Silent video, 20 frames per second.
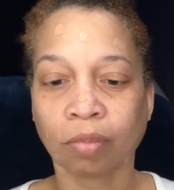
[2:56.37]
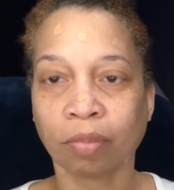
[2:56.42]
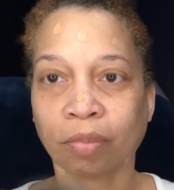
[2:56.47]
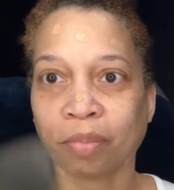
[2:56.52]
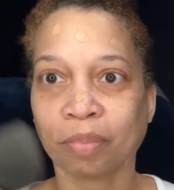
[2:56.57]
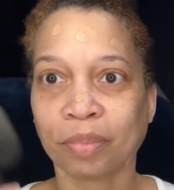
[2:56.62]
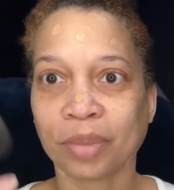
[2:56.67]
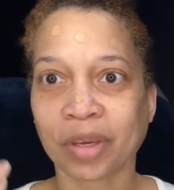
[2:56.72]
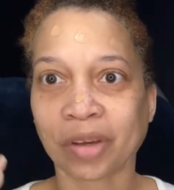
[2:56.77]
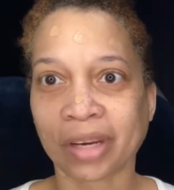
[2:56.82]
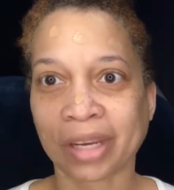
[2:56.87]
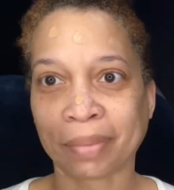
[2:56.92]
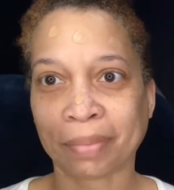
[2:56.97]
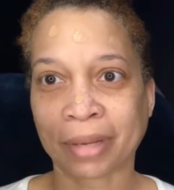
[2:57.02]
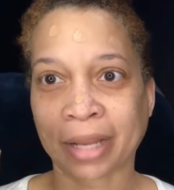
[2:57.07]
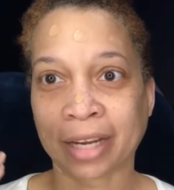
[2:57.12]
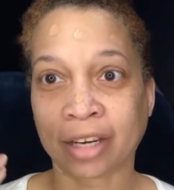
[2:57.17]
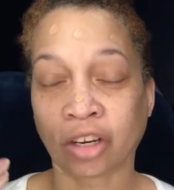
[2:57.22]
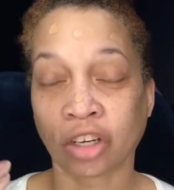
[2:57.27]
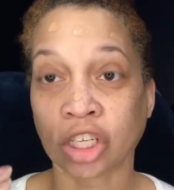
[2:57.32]
Beauty
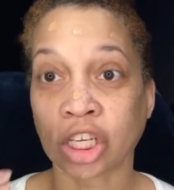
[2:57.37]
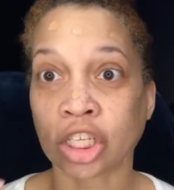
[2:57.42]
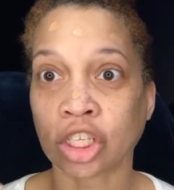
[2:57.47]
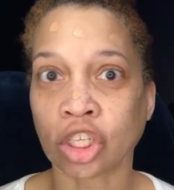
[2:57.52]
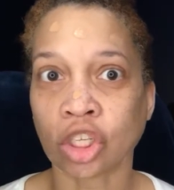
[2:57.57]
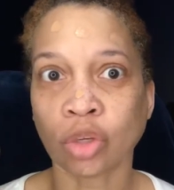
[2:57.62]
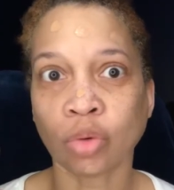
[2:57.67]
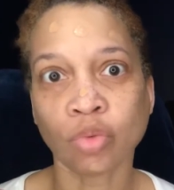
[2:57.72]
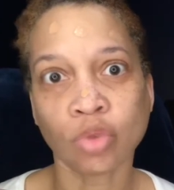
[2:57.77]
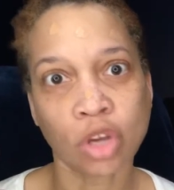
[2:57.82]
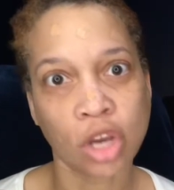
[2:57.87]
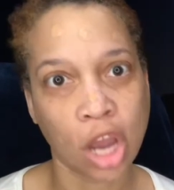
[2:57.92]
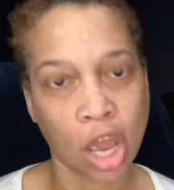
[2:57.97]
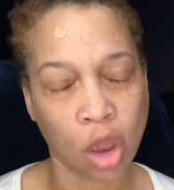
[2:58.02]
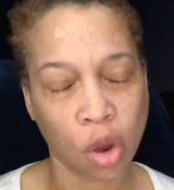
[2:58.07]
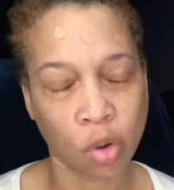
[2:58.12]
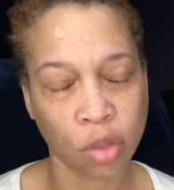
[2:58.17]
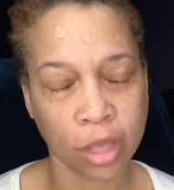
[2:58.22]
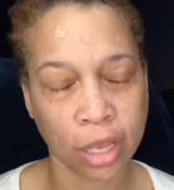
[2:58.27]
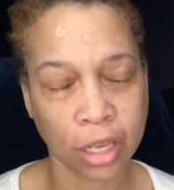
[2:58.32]
blender. Did you know
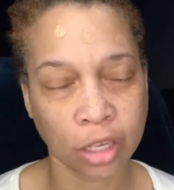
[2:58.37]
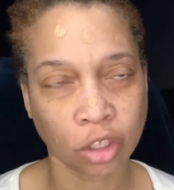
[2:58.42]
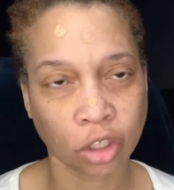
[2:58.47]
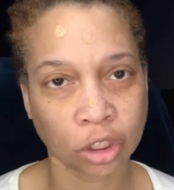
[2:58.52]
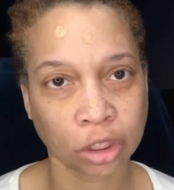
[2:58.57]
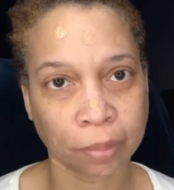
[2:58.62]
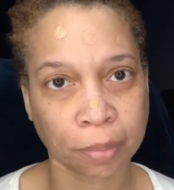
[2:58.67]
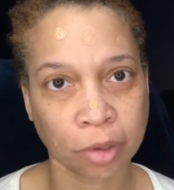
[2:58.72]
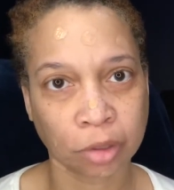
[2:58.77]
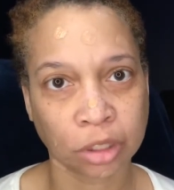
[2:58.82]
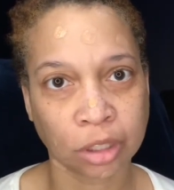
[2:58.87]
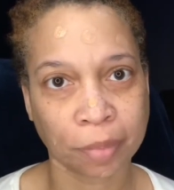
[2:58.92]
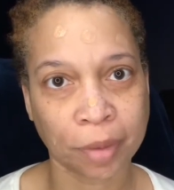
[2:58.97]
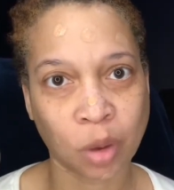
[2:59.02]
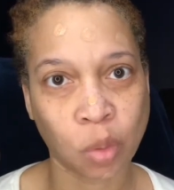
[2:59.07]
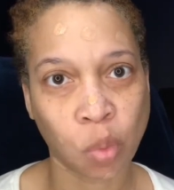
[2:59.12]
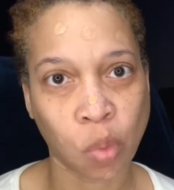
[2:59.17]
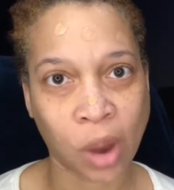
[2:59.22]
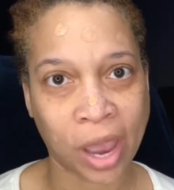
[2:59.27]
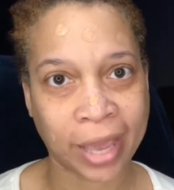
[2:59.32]
these are supposed to be
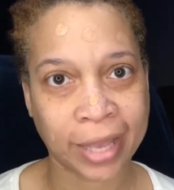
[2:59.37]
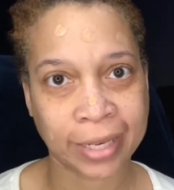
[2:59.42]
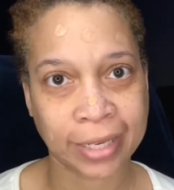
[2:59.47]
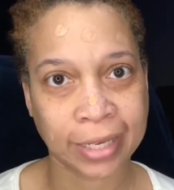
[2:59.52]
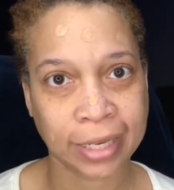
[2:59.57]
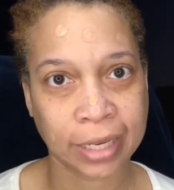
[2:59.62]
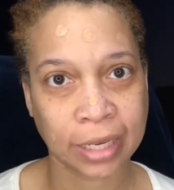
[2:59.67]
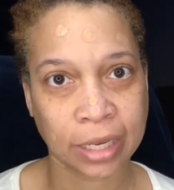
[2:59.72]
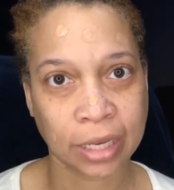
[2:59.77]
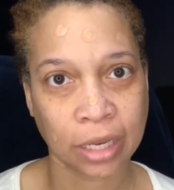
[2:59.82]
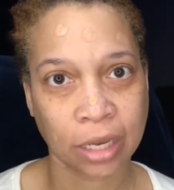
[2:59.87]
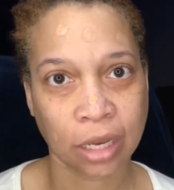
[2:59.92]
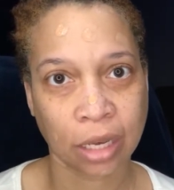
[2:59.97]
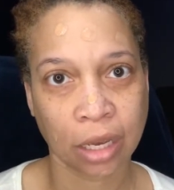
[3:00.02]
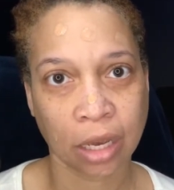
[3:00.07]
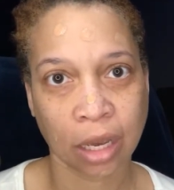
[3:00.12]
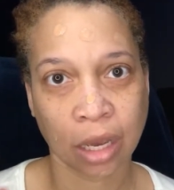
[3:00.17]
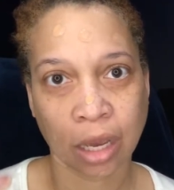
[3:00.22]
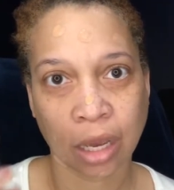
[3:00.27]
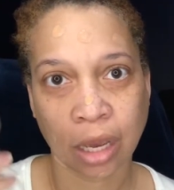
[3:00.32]
wet?
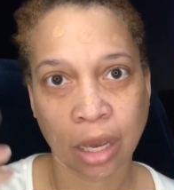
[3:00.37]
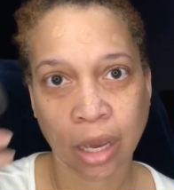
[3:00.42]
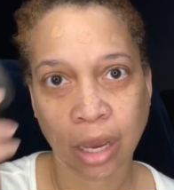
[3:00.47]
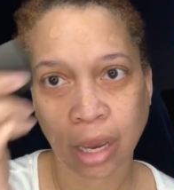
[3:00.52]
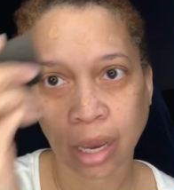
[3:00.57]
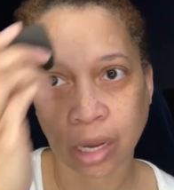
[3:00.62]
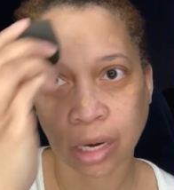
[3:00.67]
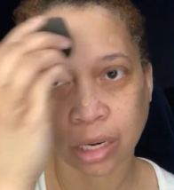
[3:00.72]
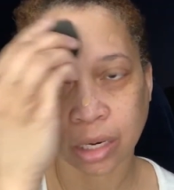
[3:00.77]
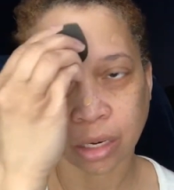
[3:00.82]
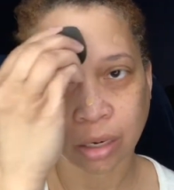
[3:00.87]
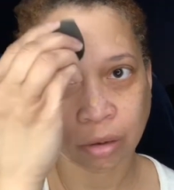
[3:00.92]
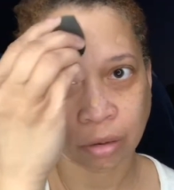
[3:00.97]
I didn't know